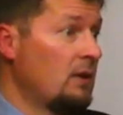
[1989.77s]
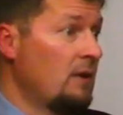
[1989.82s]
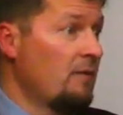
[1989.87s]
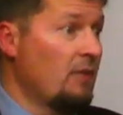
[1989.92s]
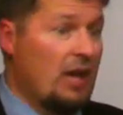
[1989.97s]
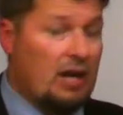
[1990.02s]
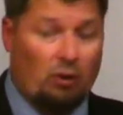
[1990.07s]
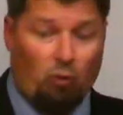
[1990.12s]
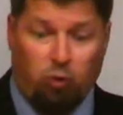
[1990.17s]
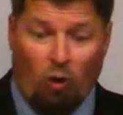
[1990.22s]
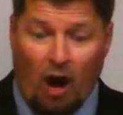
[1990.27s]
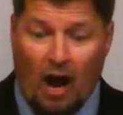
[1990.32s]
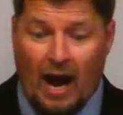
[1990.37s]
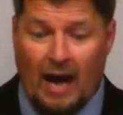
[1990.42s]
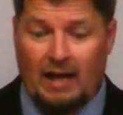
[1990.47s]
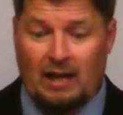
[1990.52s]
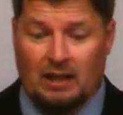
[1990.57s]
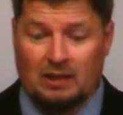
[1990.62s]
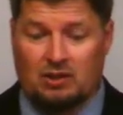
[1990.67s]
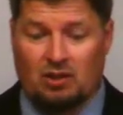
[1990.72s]
They
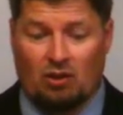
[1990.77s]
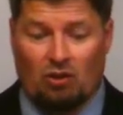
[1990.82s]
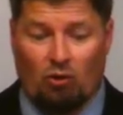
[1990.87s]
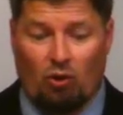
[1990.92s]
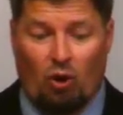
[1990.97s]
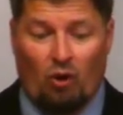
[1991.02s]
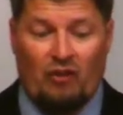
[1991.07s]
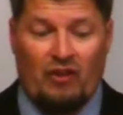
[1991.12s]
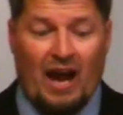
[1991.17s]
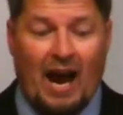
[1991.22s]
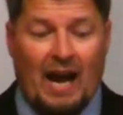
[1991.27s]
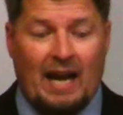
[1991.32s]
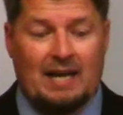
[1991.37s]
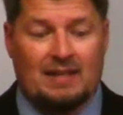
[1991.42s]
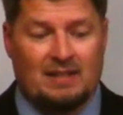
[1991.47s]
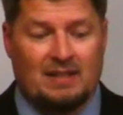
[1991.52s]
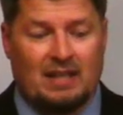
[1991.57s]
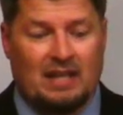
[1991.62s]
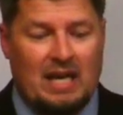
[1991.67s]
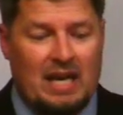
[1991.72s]
cried unto the Lord. That
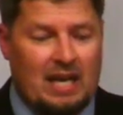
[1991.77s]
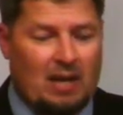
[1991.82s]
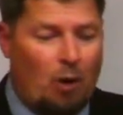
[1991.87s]
is the key.